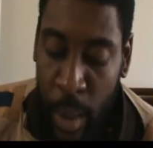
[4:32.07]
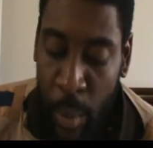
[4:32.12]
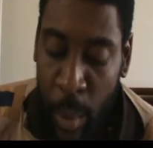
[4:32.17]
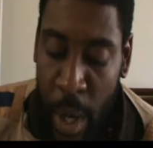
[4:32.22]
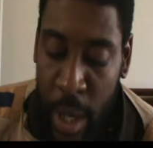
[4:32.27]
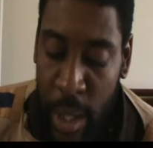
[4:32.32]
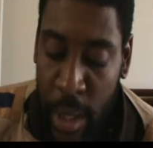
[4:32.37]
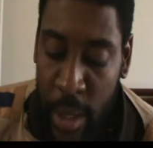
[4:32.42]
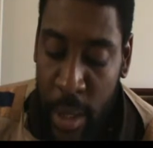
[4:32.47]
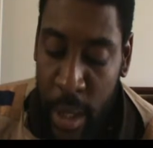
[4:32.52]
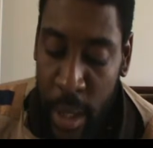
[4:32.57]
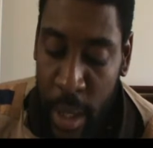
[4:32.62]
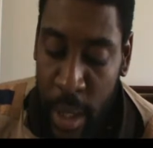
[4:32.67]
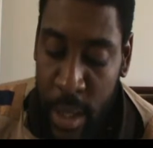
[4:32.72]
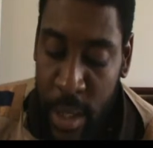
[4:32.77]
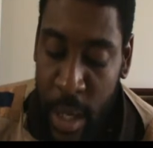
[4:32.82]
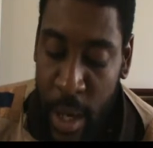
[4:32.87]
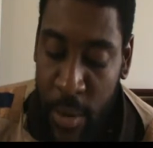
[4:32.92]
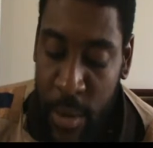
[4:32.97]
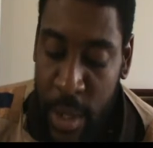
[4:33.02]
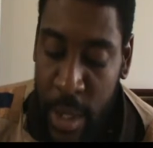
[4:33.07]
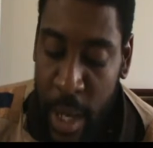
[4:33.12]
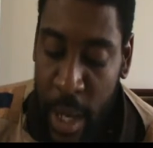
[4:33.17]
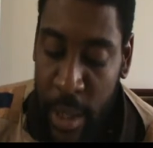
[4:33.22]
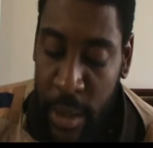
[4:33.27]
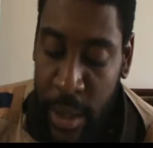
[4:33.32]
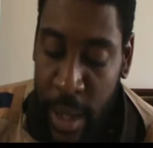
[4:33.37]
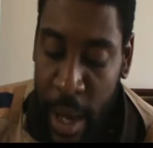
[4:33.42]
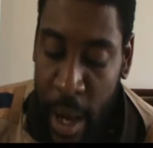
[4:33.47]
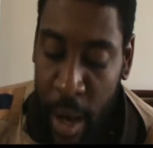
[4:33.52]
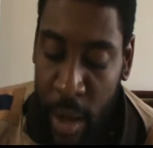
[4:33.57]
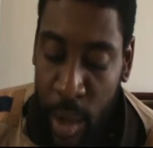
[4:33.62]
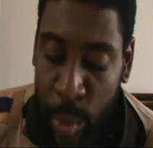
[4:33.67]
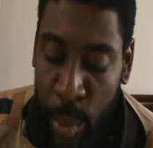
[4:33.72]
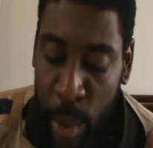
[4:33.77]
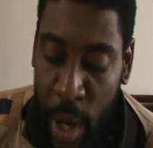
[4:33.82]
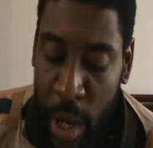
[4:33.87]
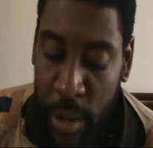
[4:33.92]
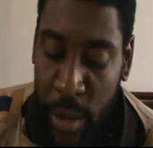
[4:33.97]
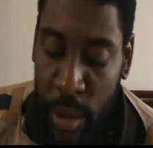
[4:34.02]
Many kings have sat down
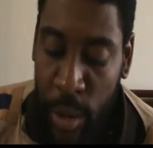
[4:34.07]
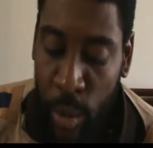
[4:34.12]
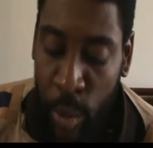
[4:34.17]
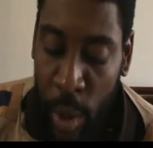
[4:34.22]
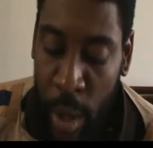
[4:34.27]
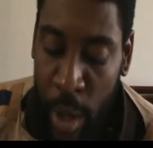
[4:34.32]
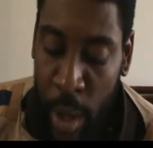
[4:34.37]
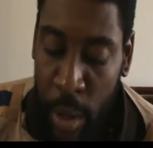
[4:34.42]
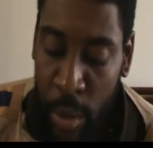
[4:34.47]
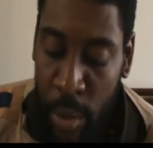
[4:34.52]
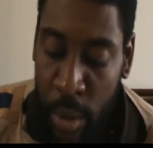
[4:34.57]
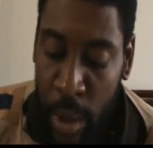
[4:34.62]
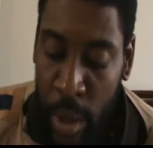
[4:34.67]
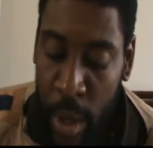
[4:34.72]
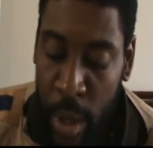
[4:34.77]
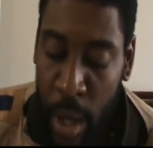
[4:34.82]
upon the ground,